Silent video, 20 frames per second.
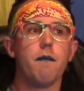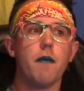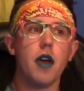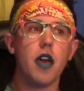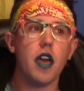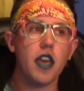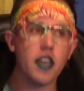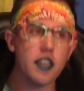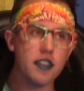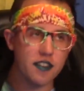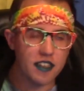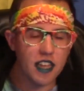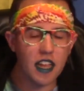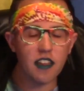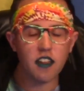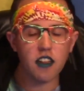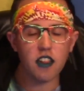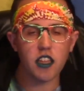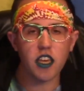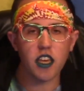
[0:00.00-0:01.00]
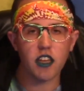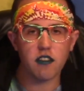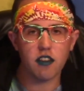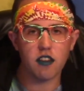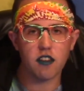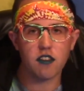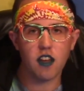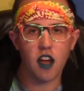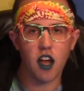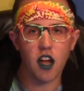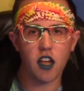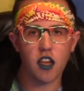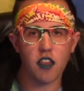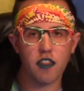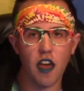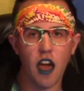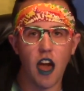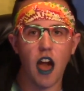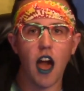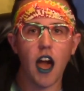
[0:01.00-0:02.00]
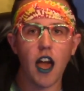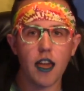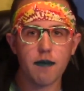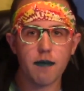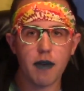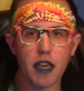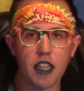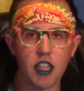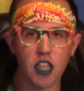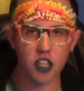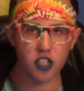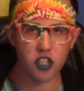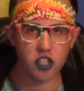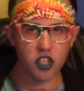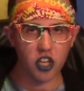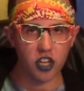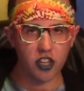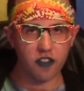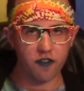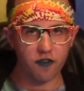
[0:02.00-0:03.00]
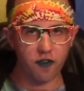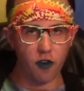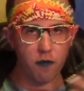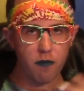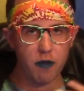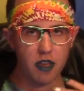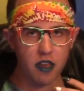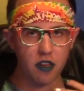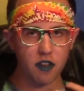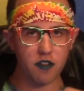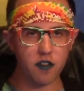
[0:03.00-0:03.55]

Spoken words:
It's technically a TikTok that I made. It's just for me.